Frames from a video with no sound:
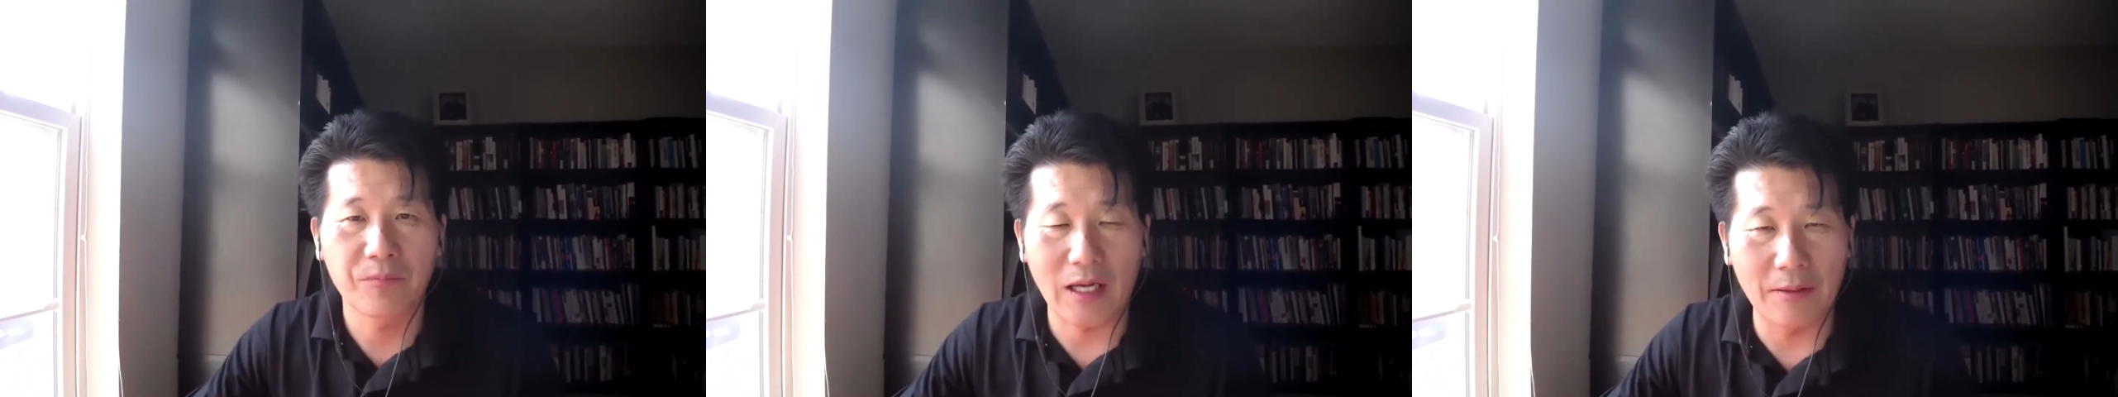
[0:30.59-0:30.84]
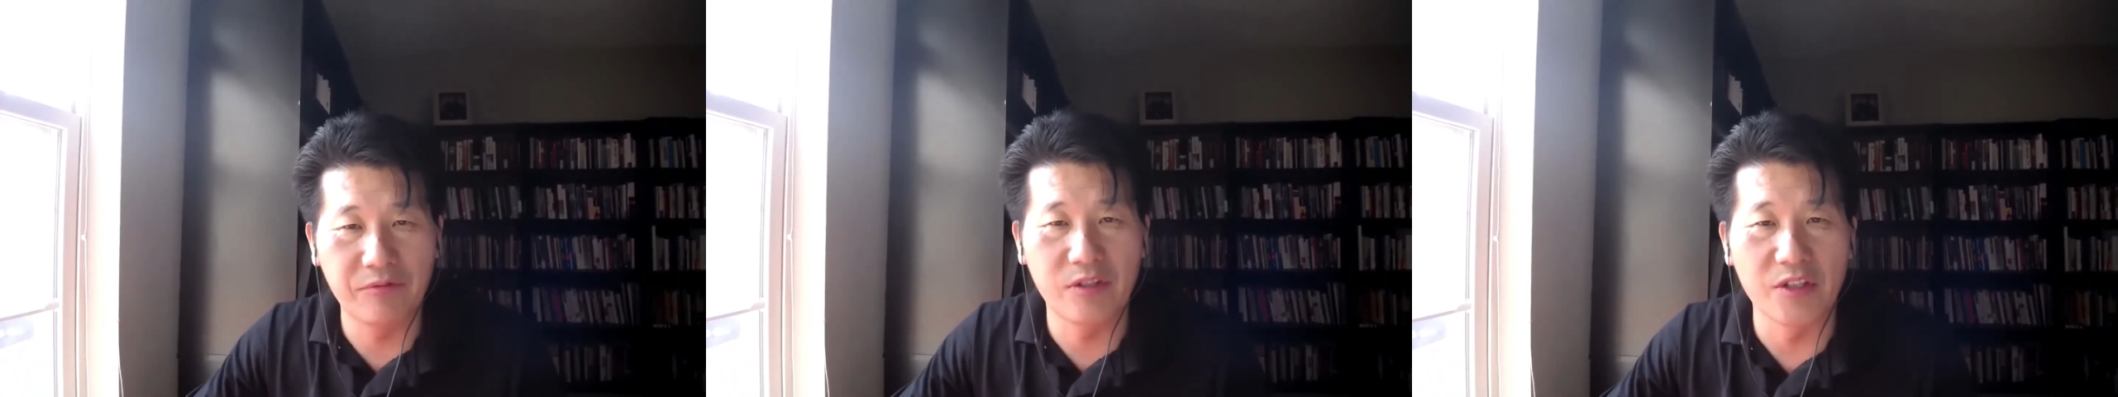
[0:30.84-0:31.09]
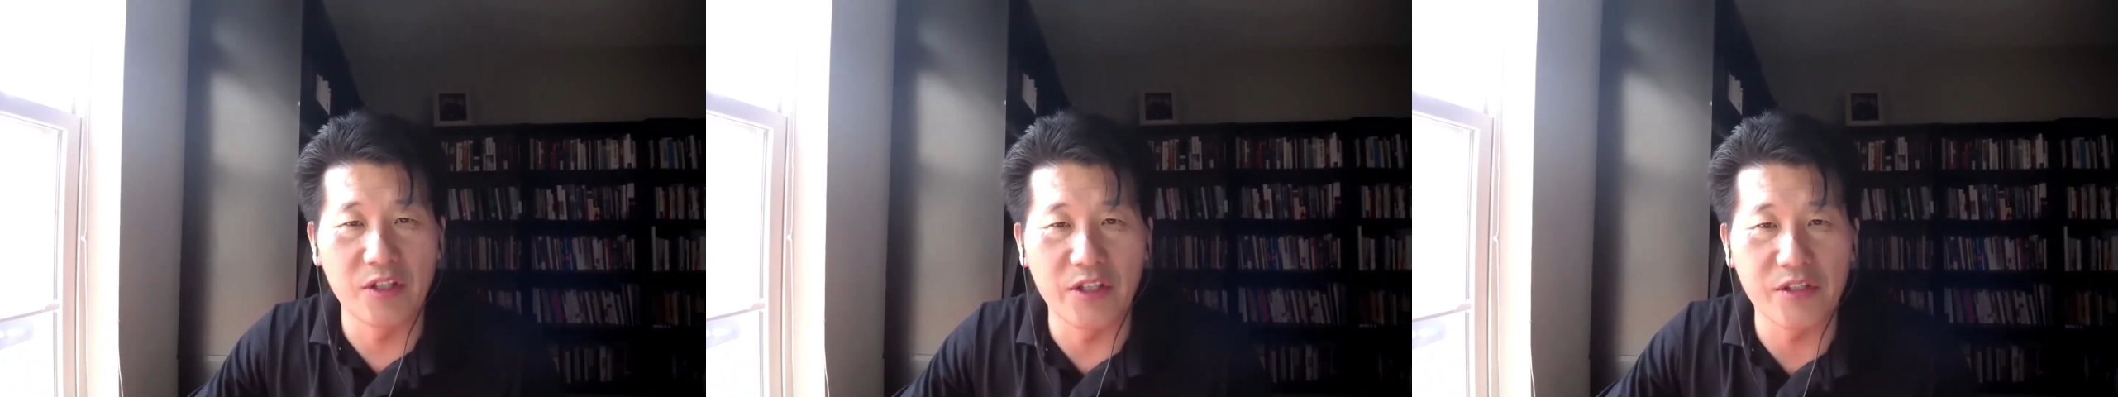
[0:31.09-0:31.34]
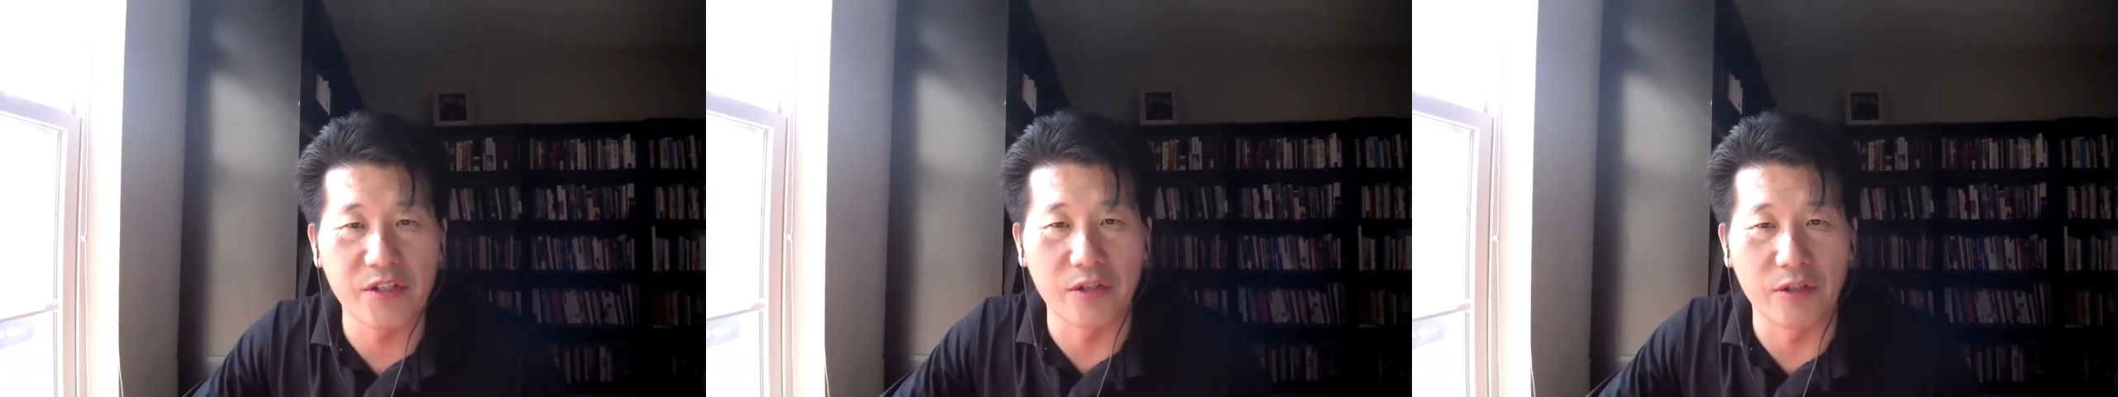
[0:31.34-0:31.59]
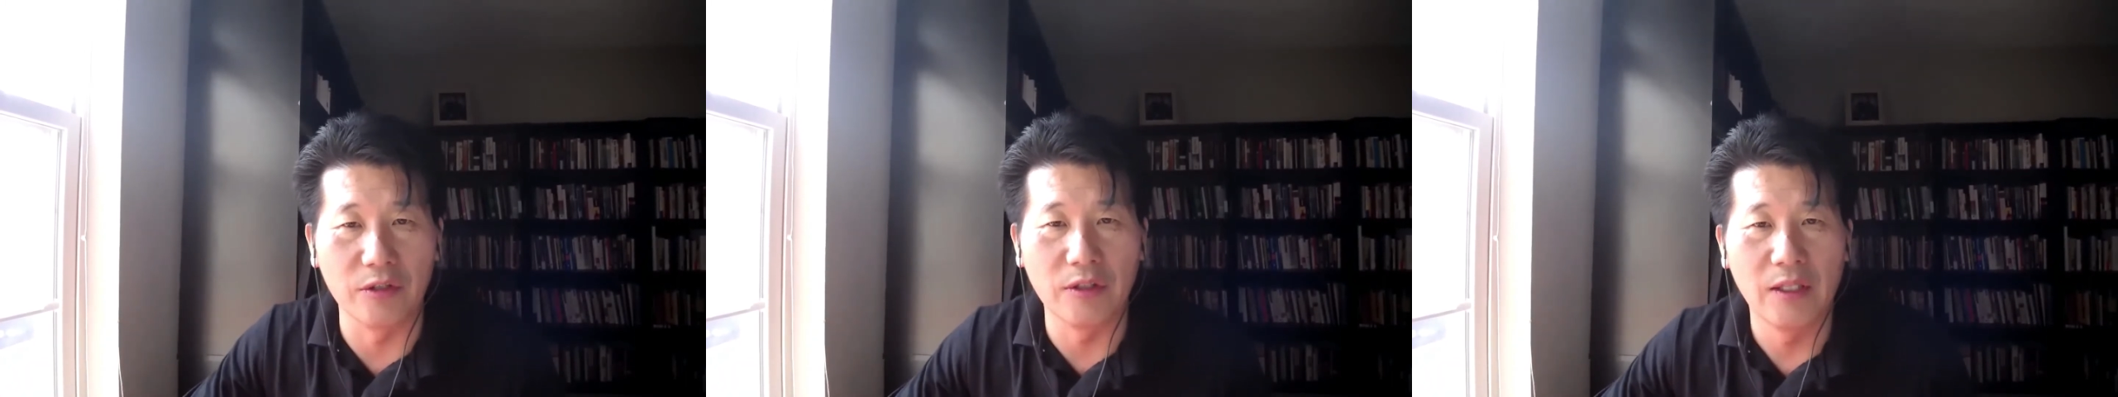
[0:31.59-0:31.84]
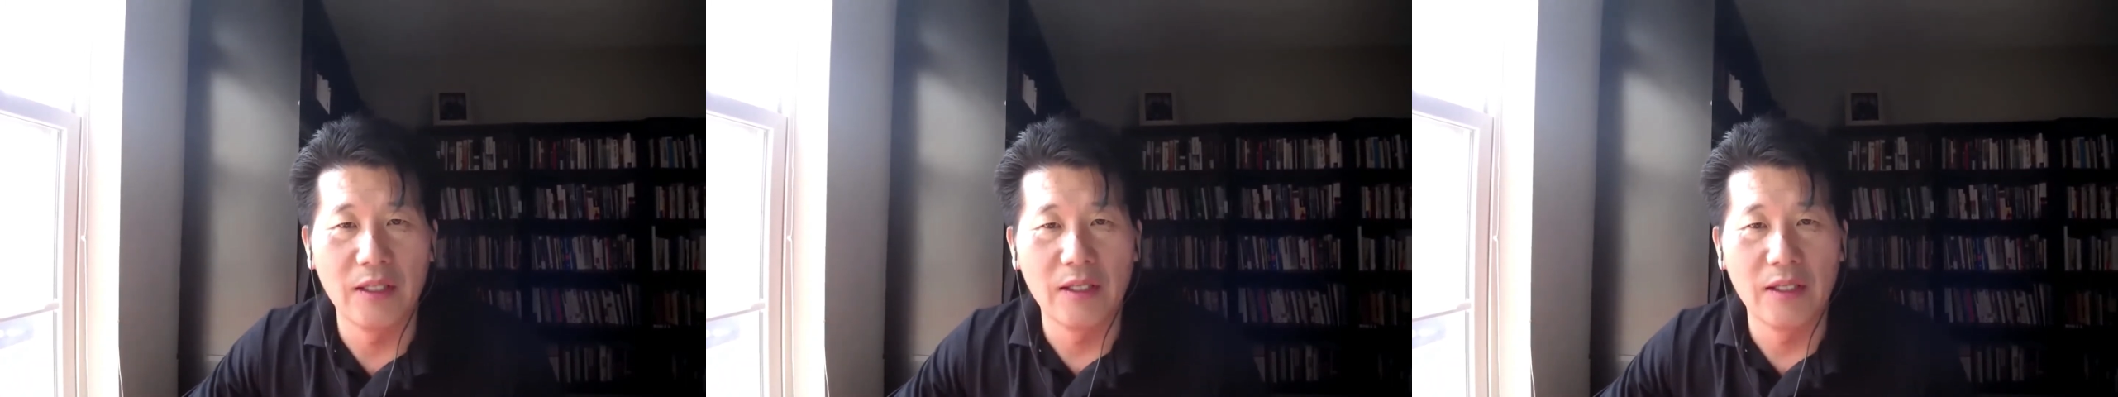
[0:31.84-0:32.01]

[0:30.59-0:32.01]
opportunities to